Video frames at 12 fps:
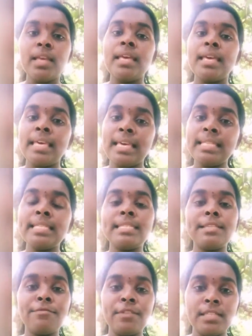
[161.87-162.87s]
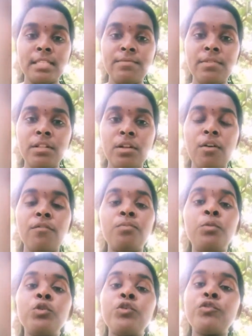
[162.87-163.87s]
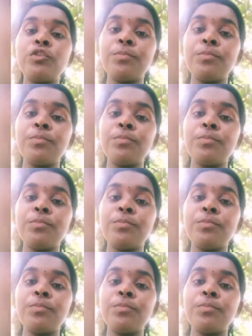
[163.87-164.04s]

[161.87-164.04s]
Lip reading: Eid is the festival of mutual